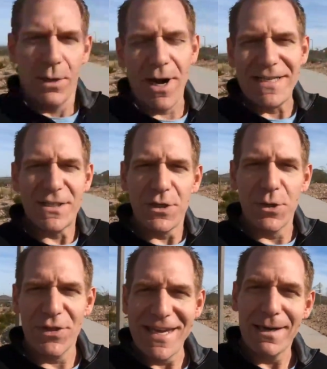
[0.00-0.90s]
All right, so
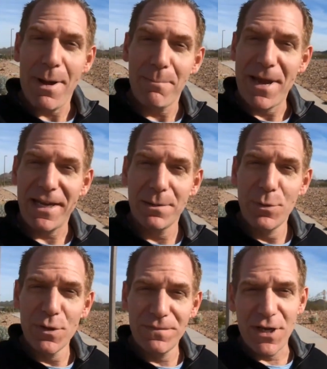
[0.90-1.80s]
you're thinking about making a
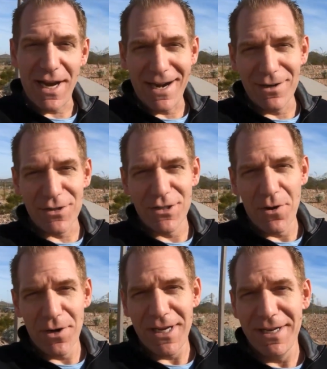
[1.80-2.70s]
move to
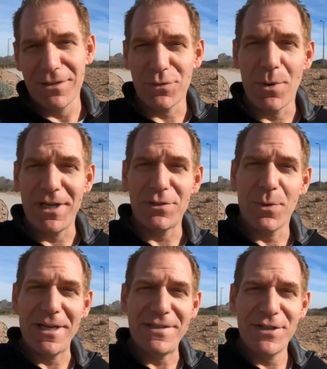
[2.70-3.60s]
Arizona here in
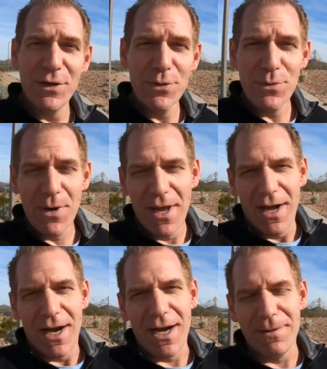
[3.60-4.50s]
2022.
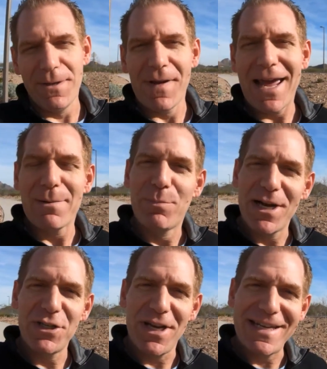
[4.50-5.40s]
You've got a
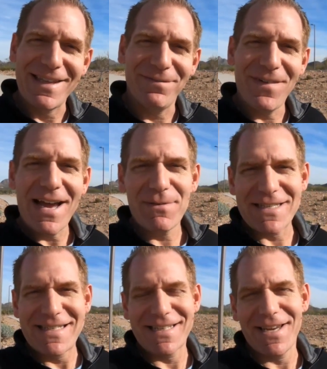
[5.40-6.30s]
budget in the $500,000 to
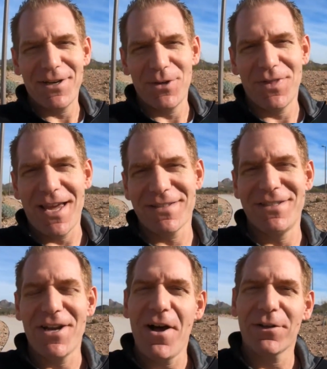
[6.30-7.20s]

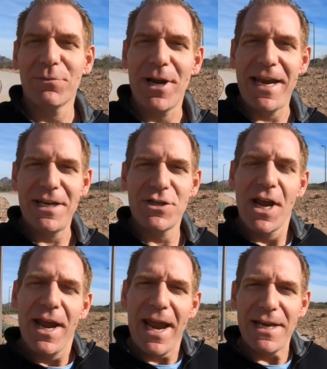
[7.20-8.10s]
$600,000 range,
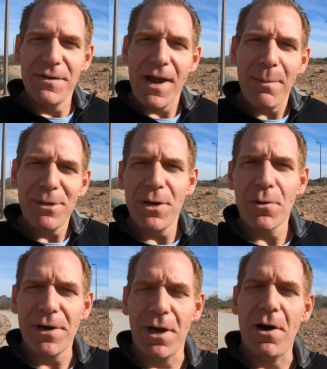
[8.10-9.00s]
and you've got
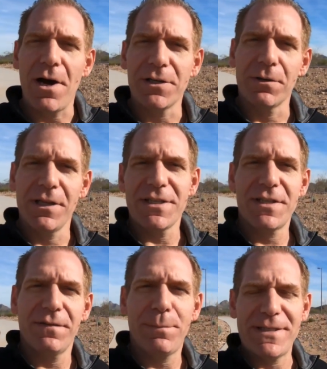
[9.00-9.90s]
Peoria on your
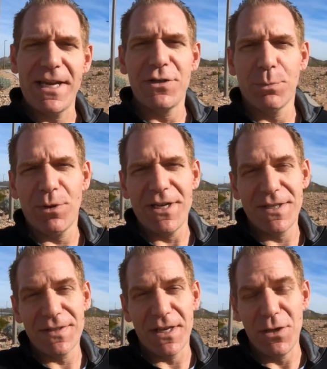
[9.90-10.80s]
list of potential
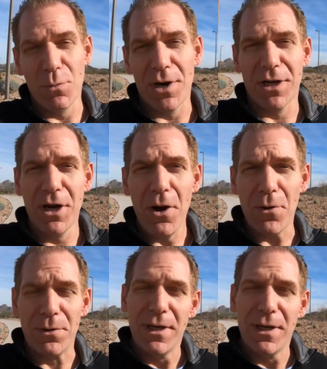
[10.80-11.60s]
places that you want to go.